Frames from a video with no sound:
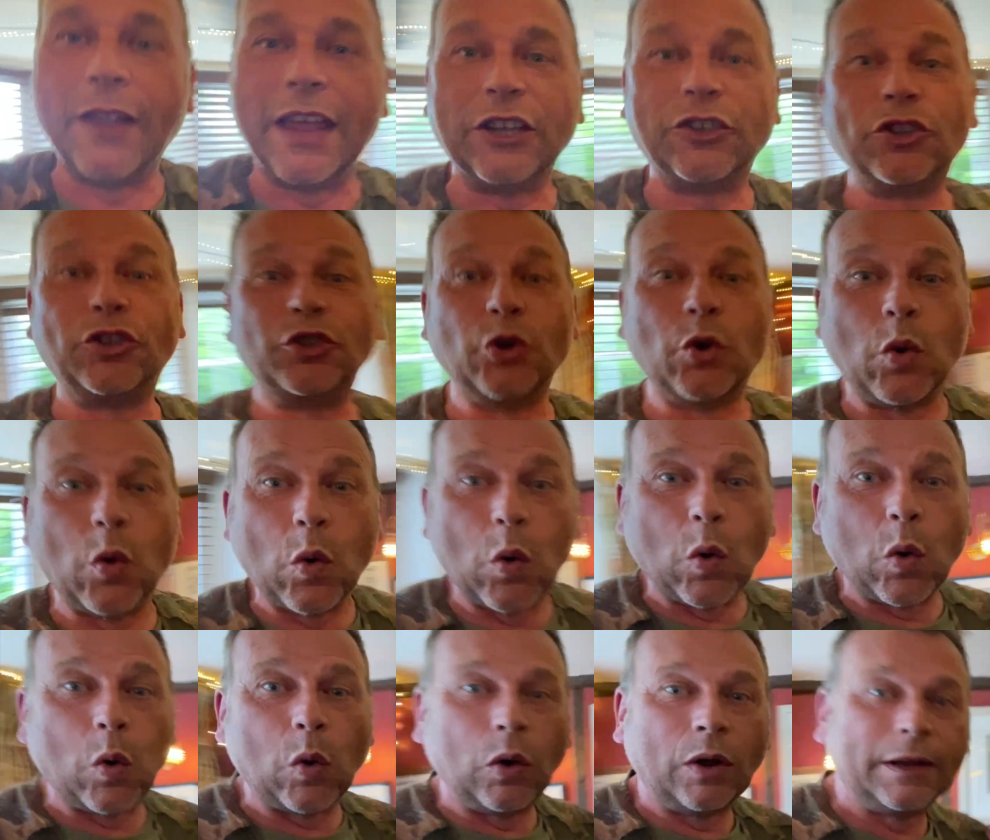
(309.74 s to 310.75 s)
There's the
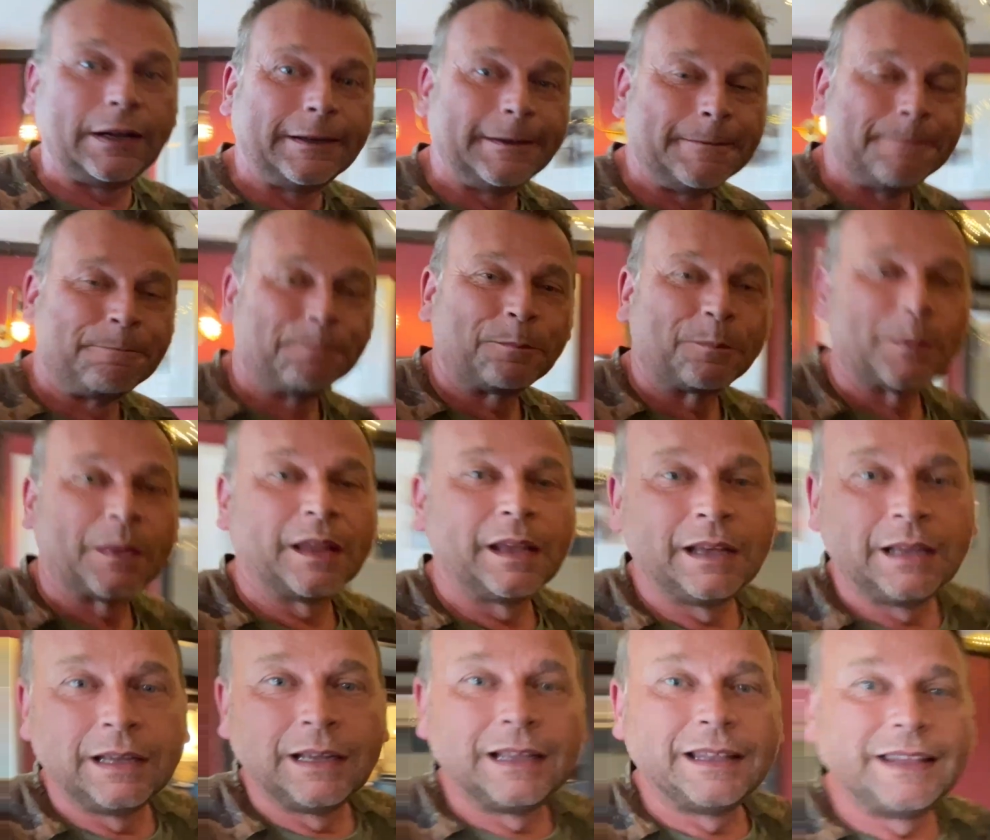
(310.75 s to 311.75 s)
door,
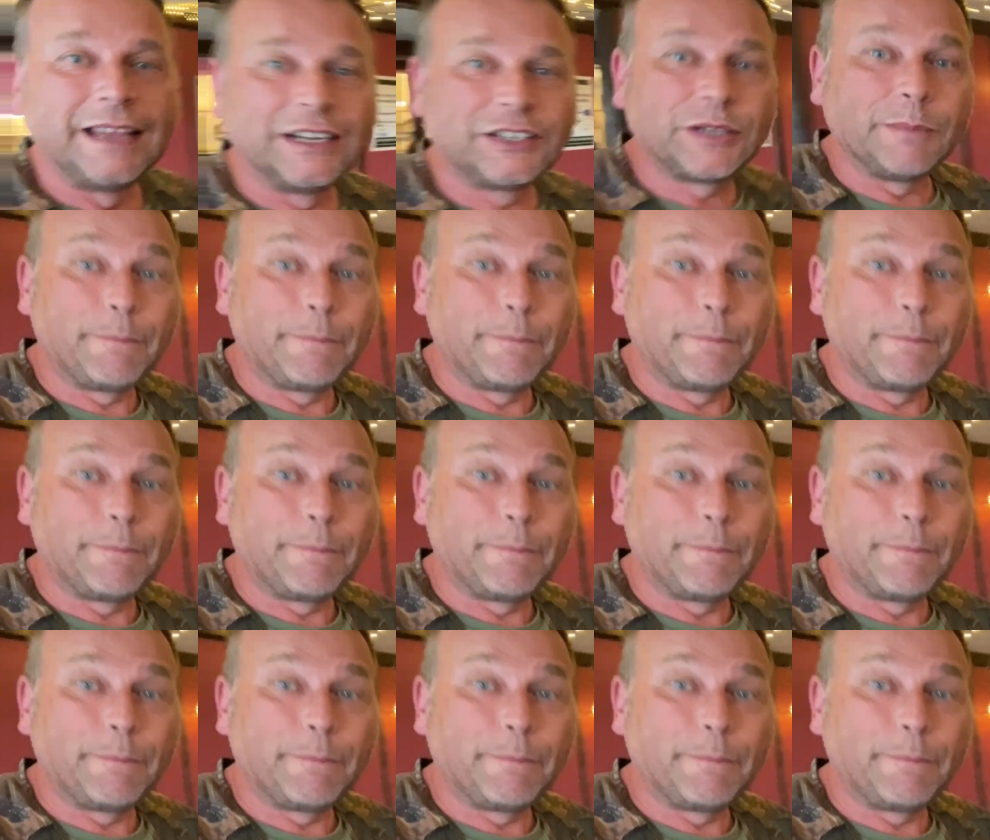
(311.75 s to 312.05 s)
there's the